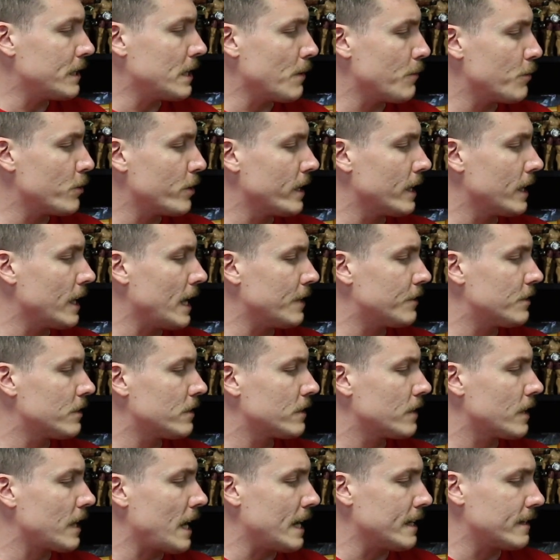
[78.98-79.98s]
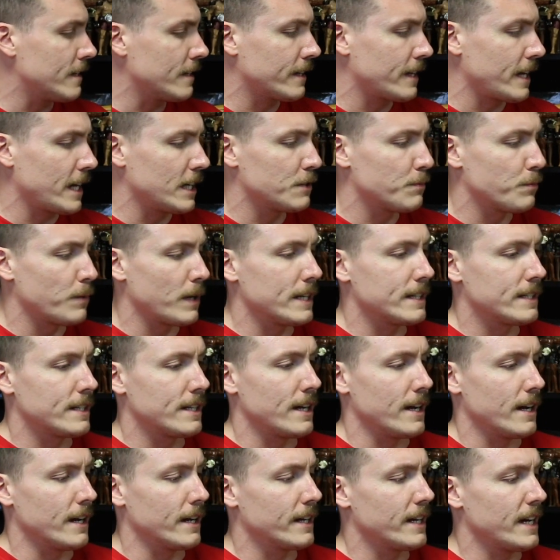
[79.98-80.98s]
W E Legends Classic Cage
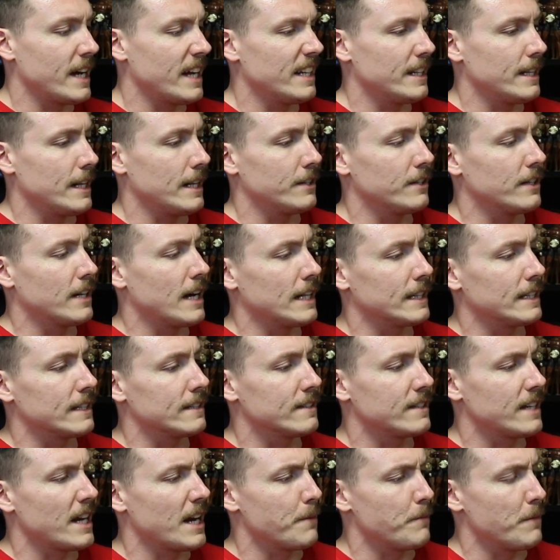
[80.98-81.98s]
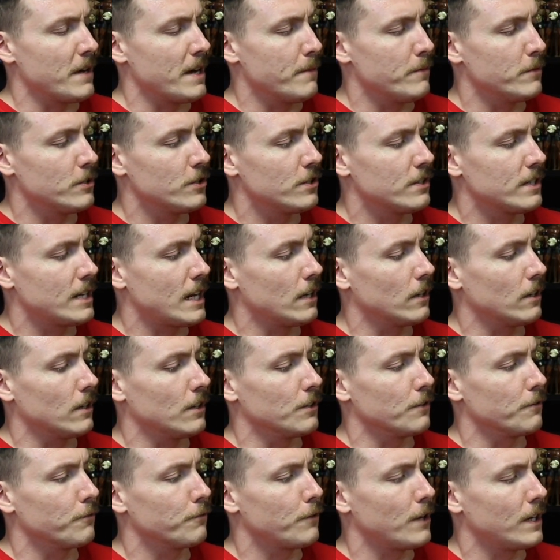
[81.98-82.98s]
Playset again, and then you got the same images that are
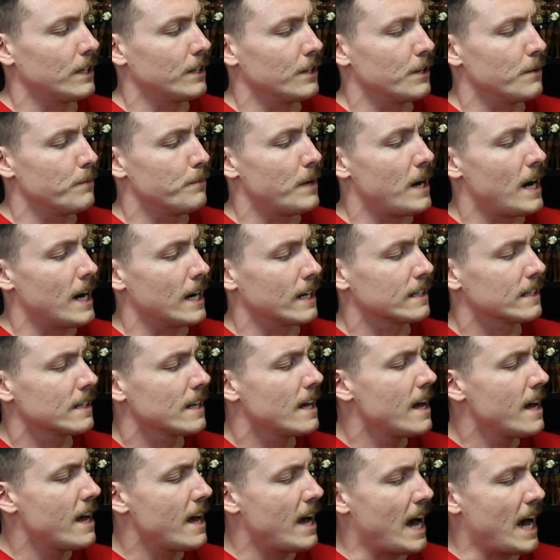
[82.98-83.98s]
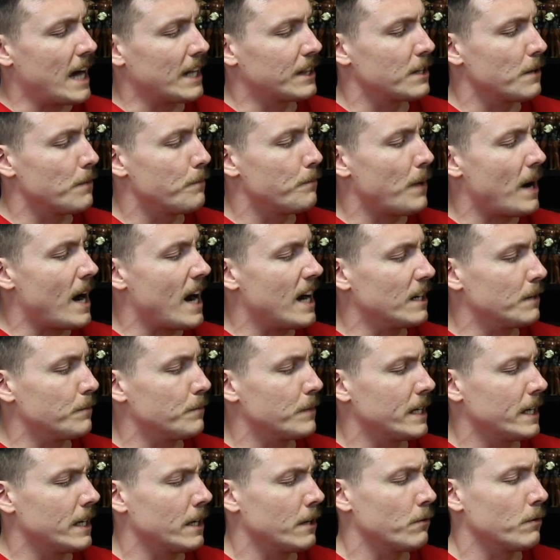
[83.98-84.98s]
on the front of the box at the
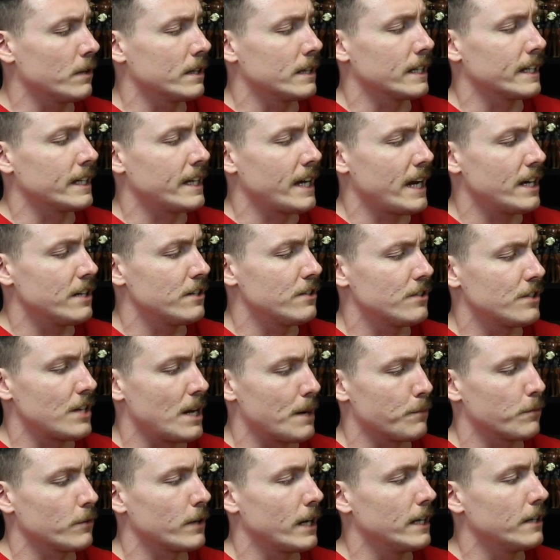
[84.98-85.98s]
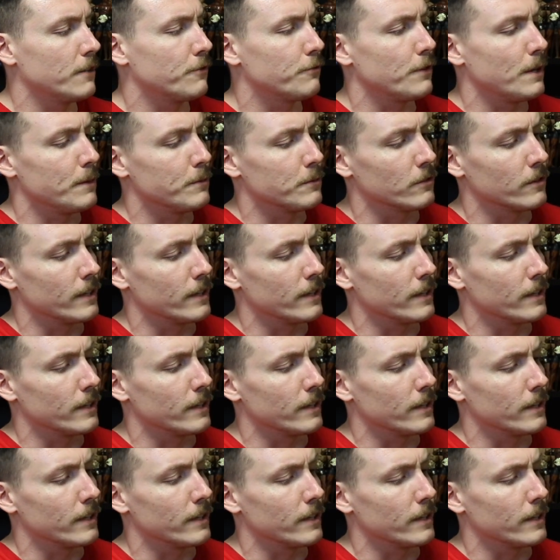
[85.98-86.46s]
bottom here with the cage separated from the